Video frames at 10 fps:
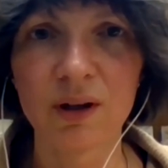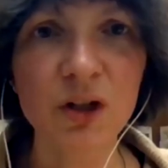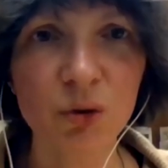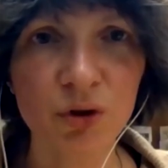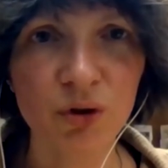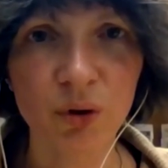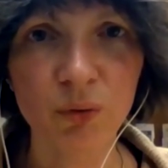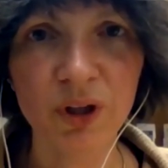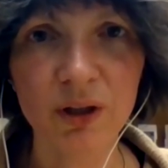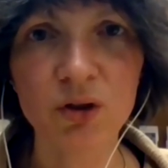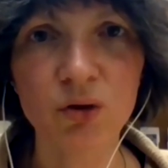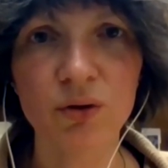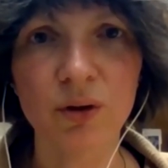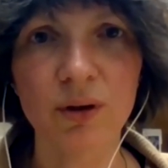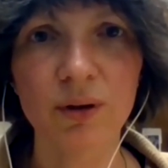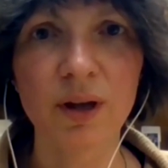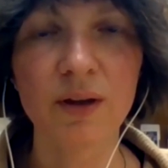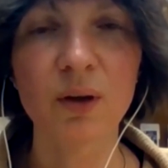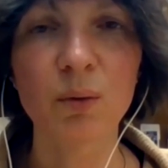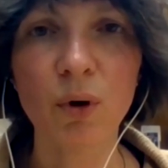literature, Greek literature.
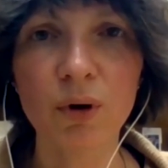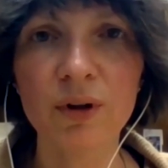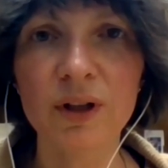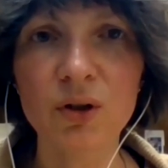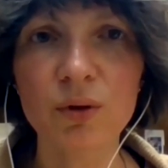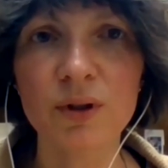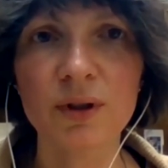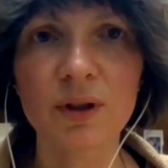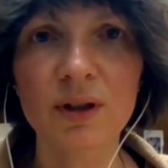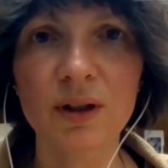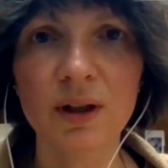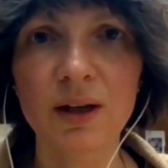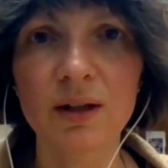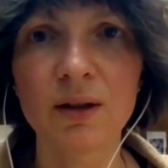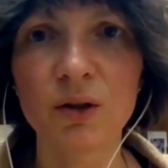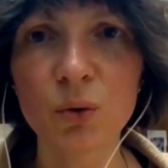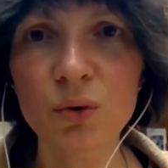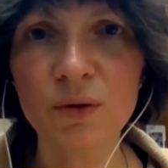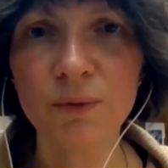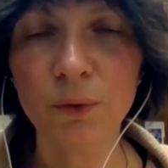They were interested in
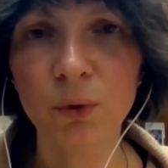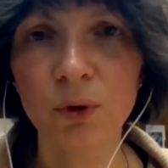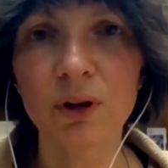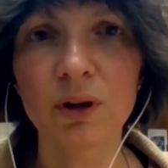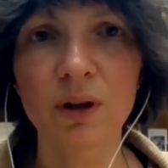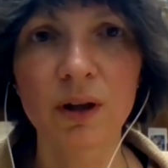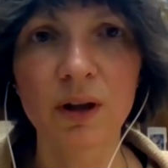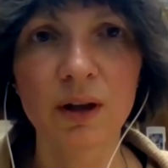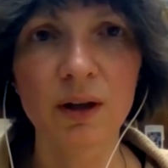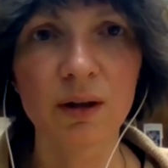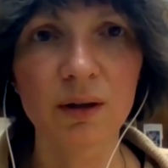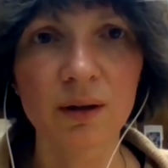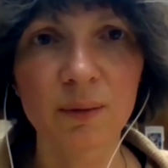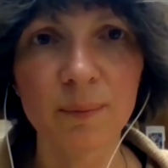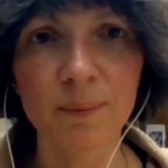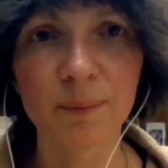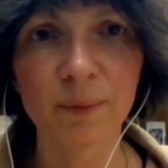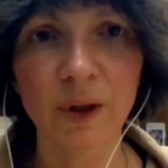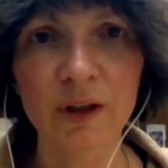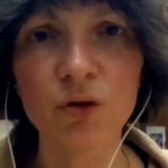useful
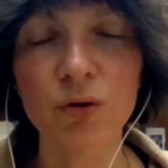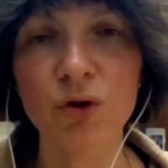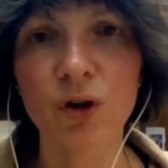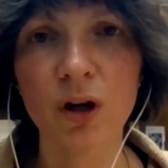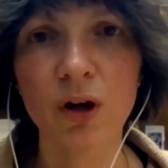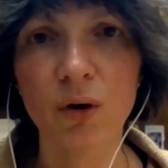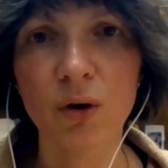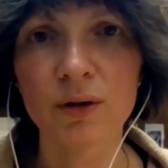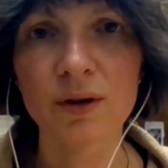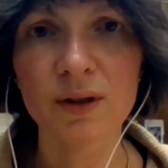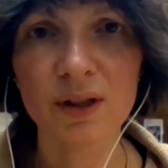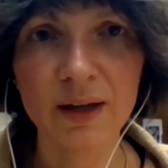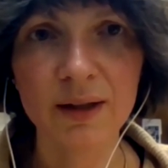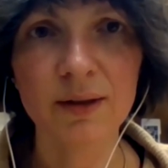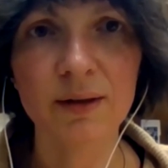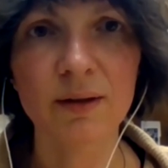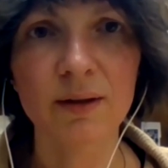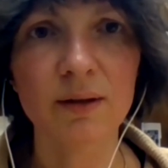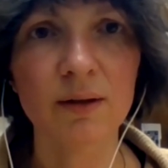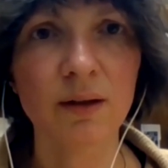um, literature on
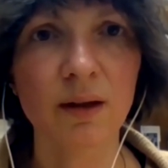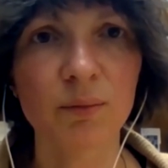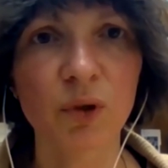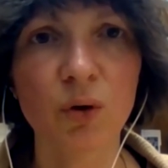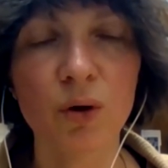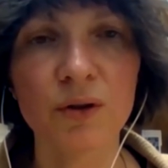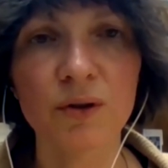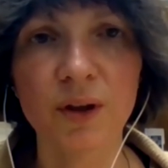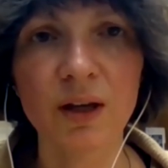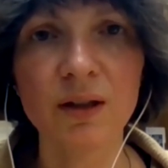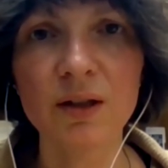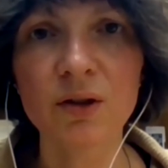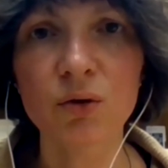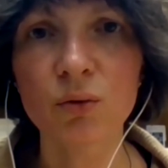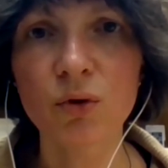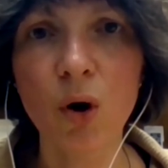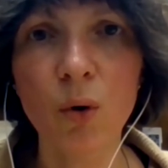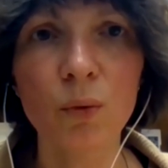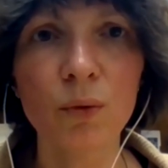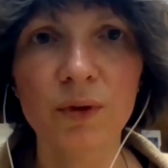sciences, because they needed to
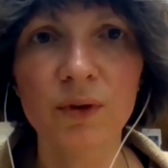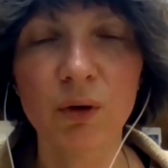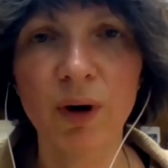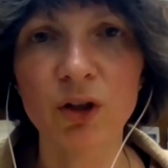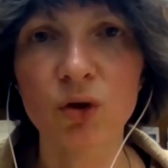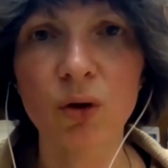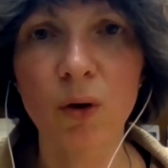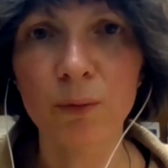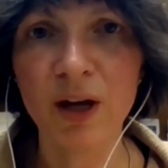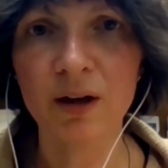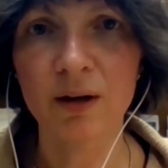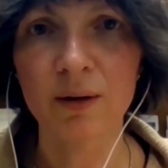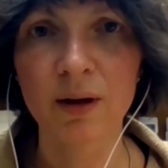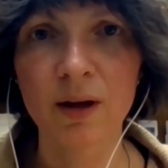know the direction of Mecca,